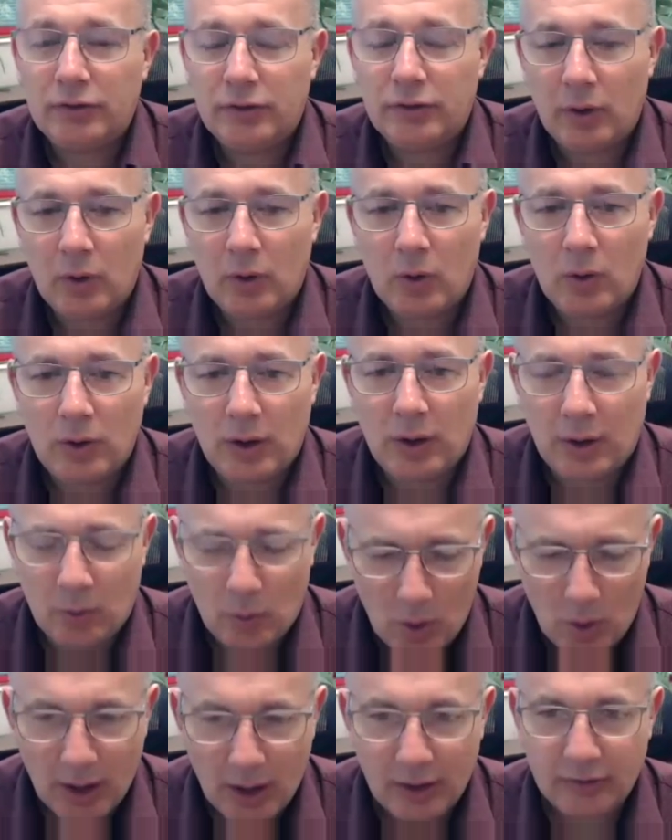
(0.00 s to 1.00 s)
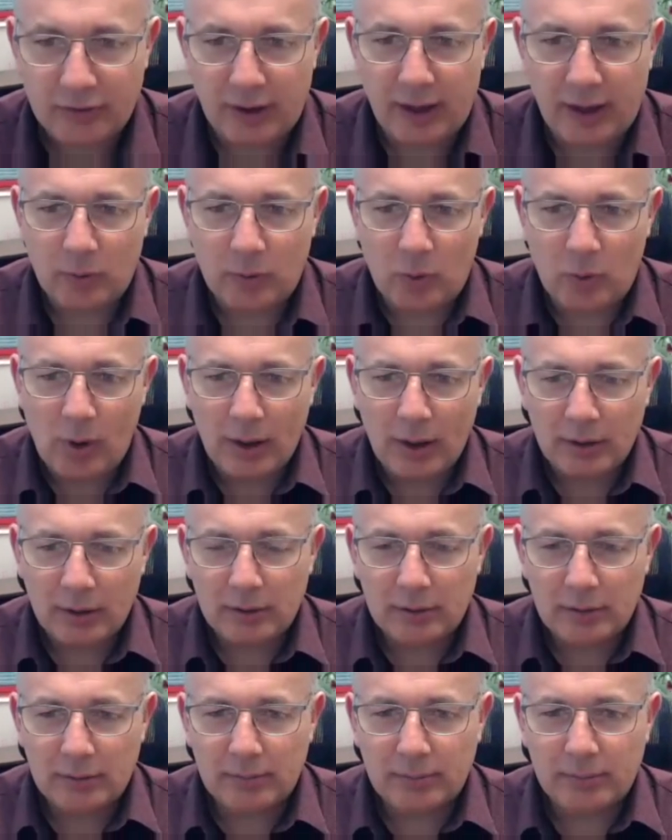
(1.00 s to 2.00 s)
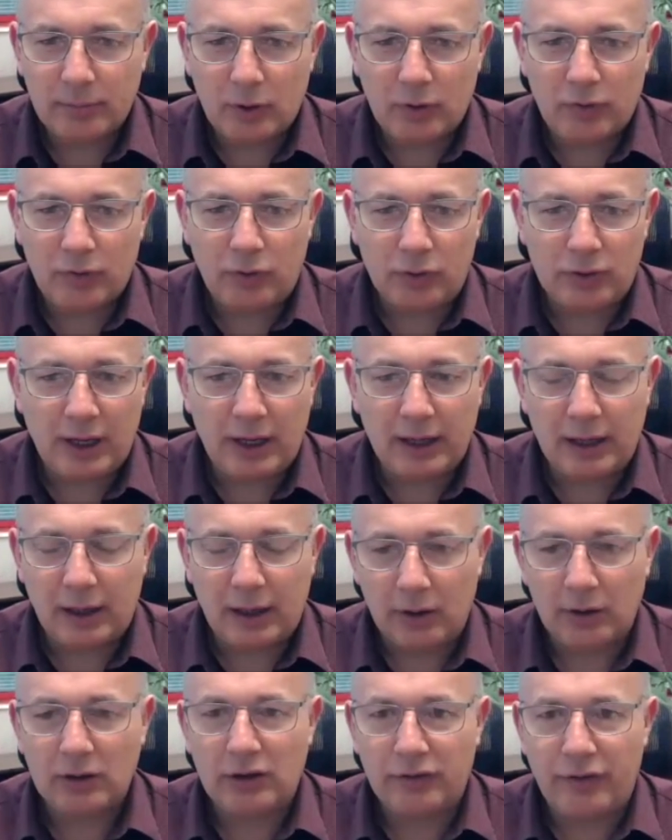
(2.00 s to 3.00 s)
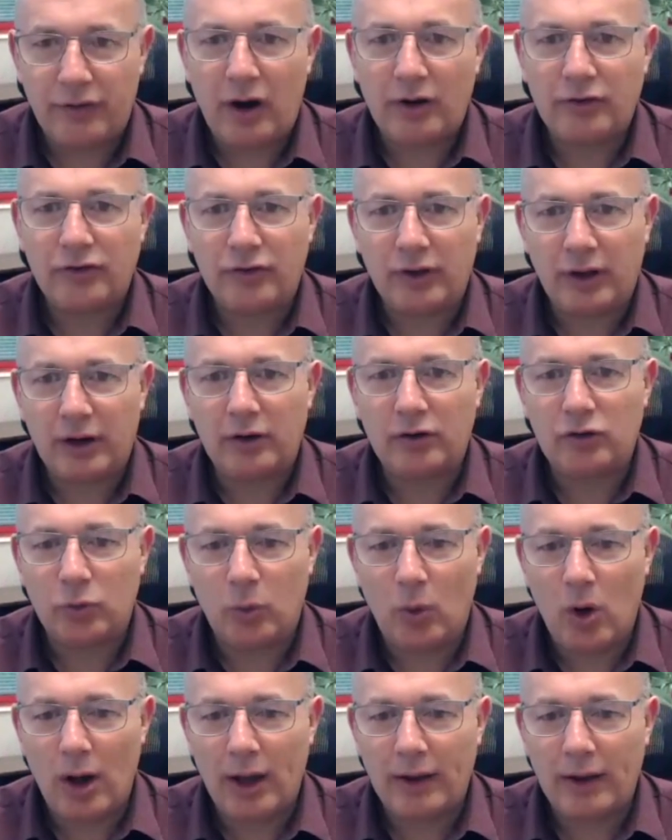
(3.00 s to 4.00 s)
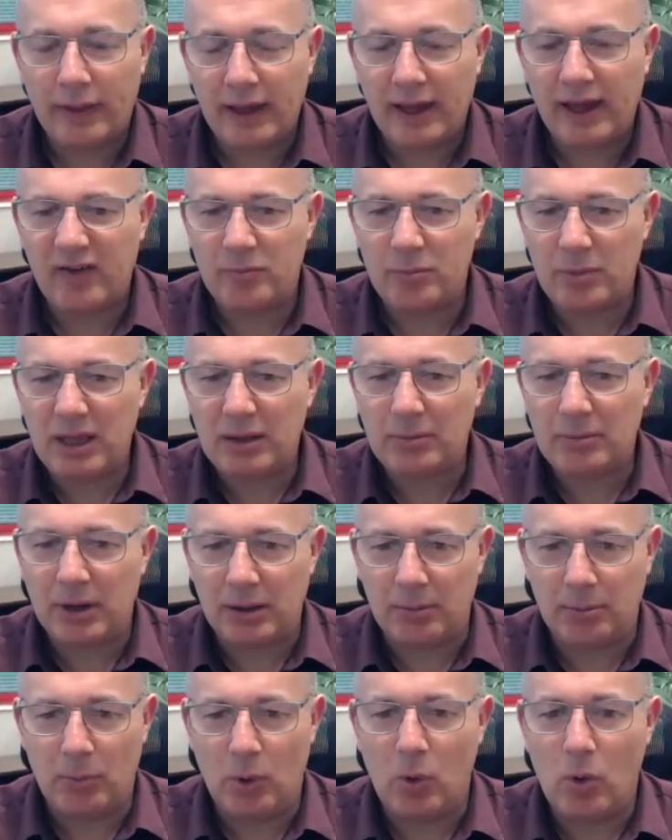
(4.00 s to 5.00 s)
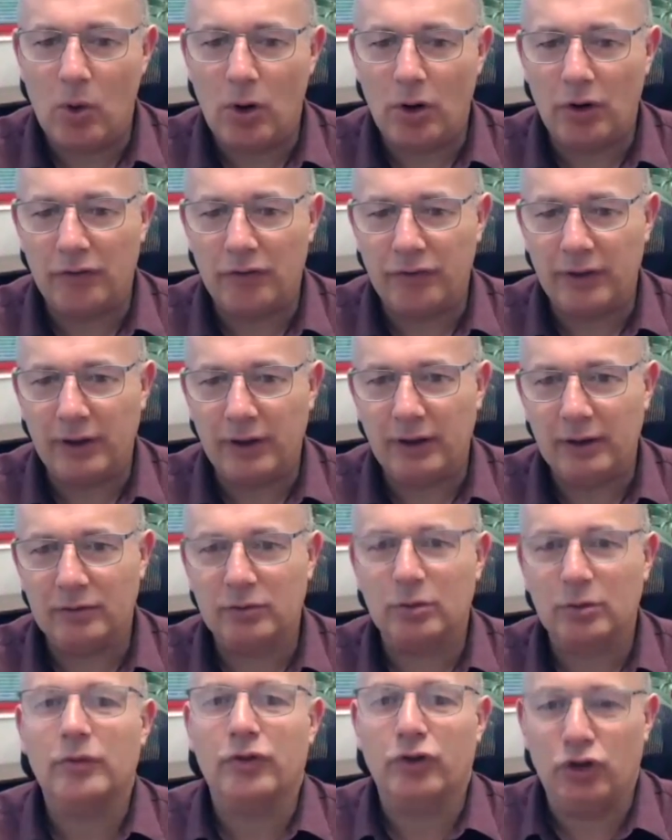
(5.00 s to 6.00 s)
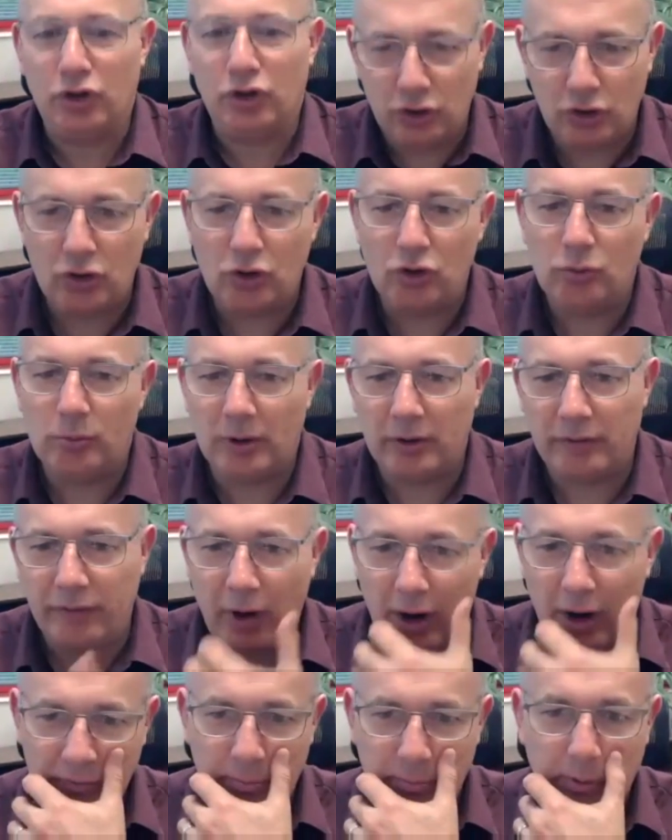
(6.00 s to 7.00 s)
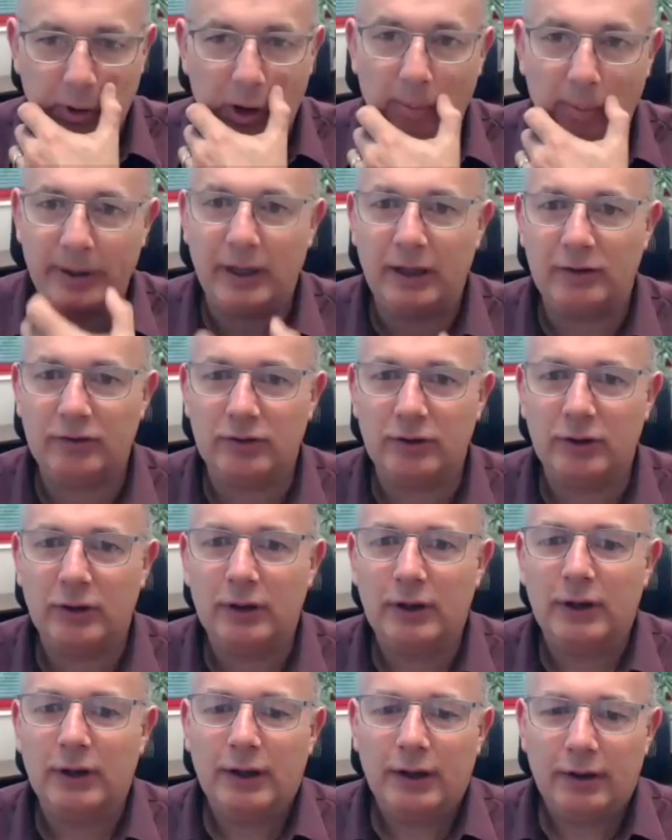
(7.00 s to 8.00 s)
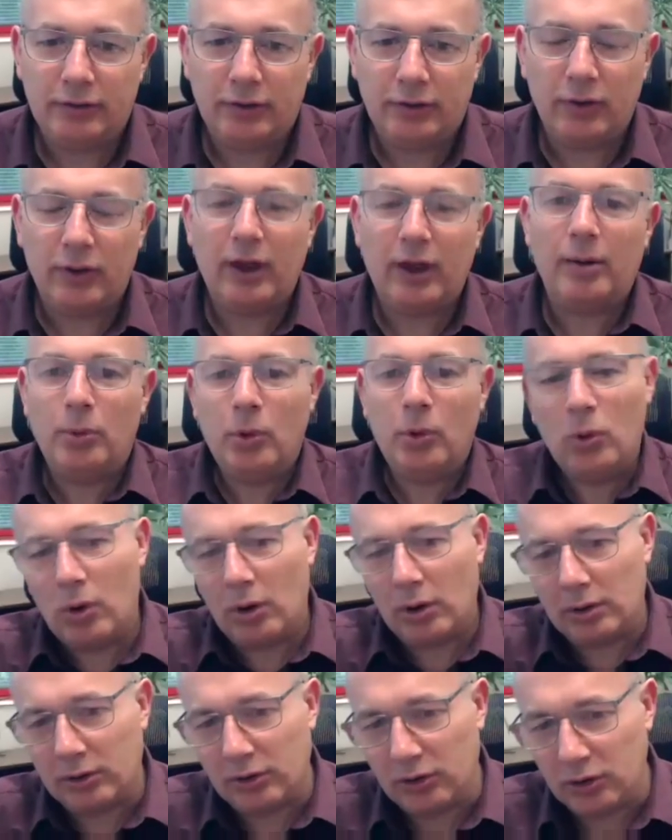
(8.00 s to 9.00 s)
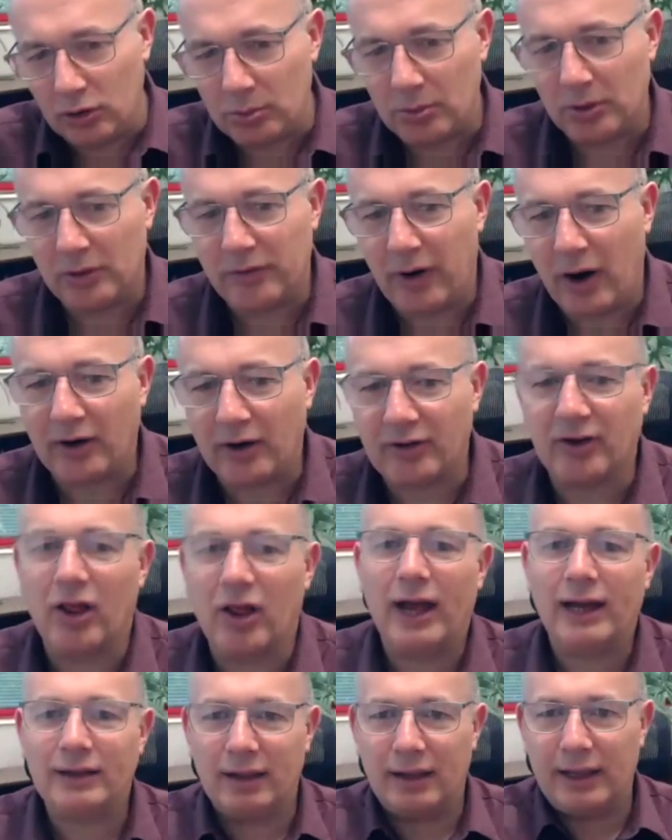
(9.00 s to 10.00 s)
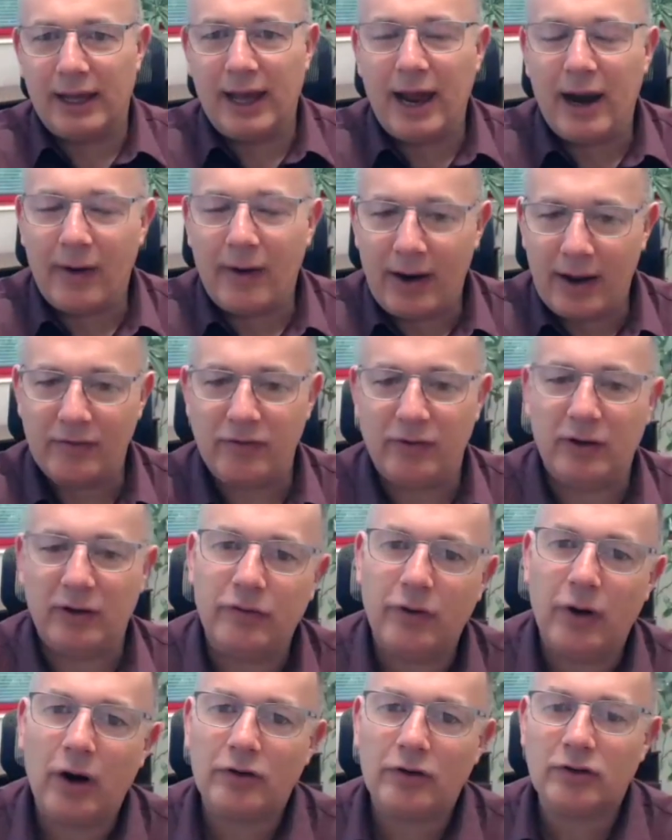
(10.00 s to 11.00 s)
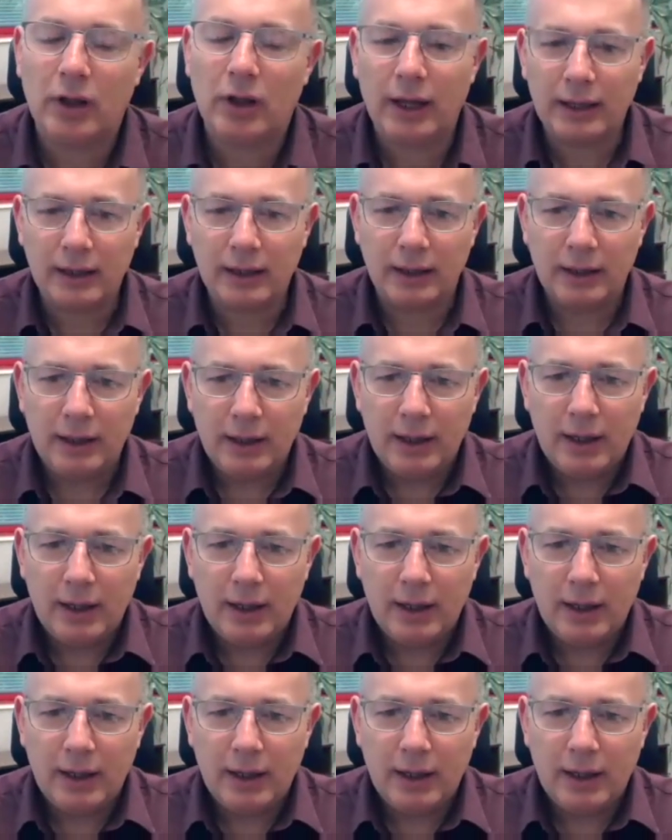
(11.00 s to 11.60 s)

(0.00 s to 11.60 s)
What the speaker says: So, why is that? Well, one, if you take a look at the viruses that are in swine, they had many, many more of these sort of human virus properties. So they're more human virus-like than they are avian virus-like.